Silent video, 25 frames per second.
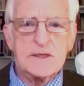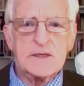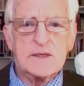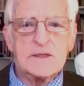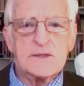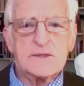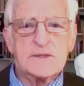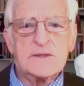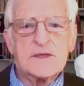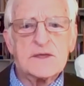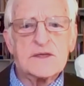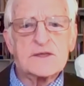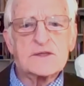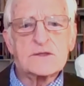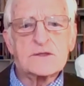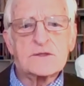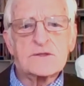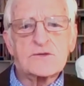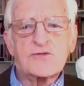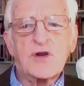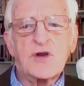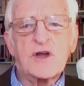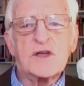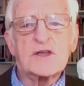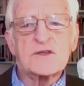in
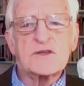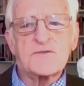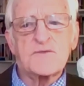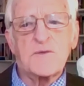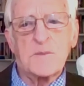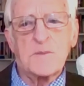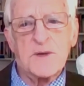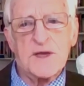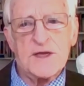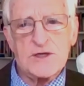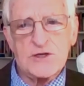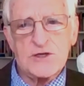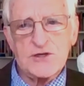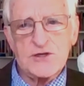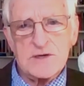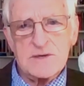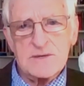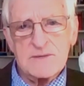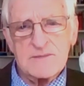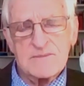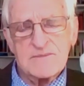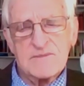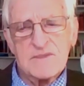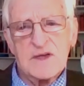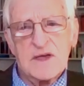this
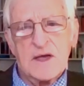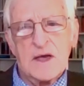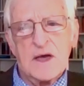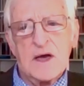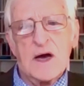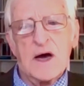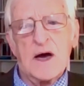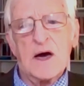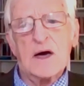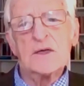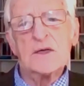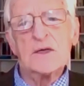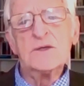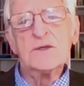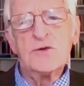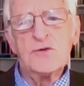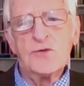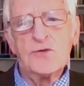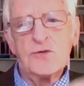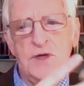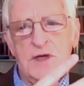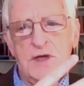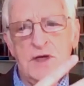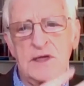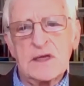transformation,
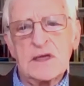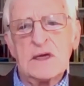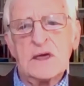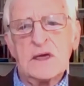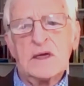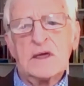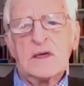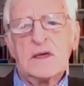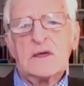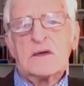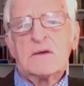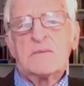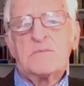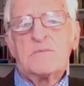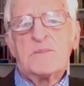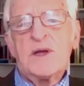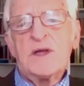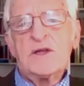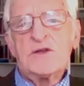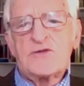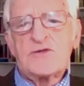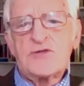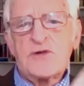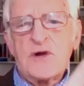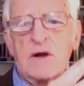undoing
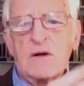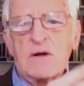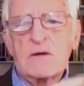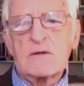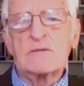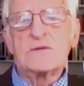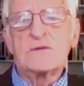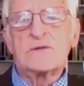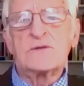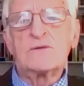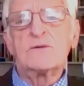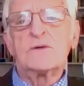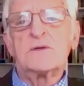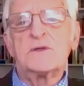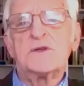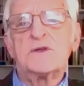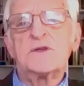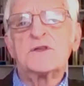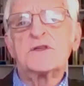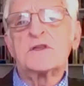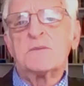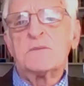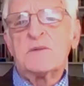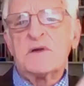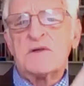patriarchal
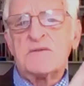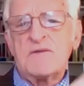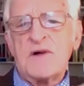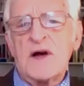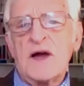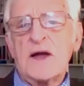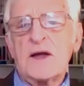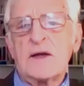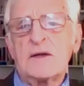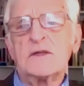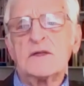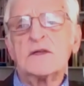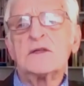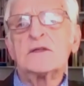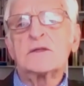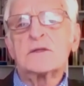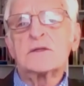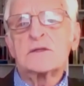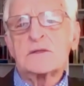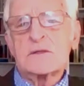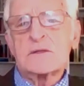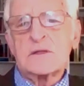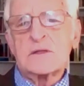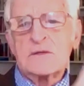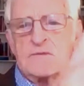dualism and
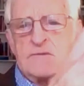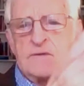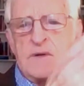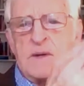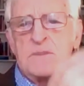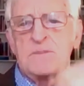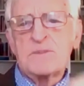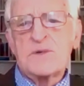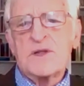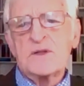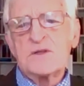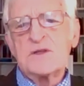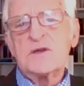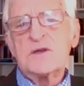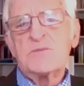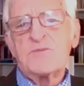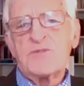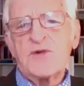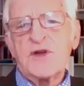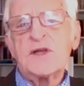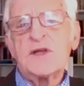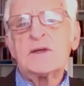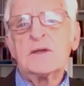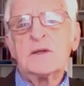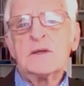violence, and
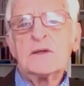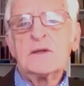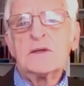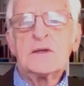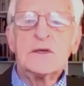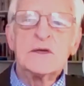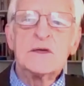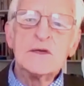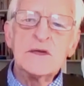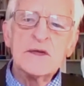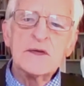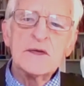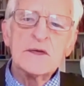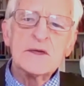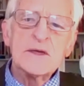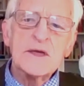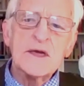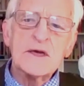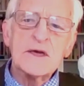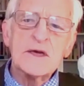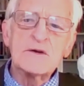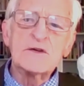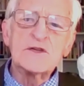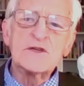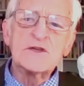reptilian brain
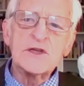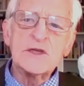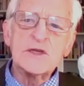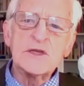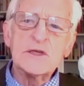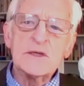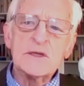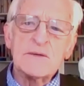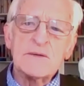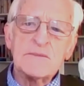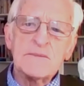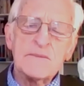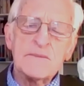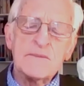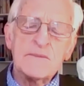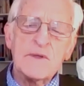energy,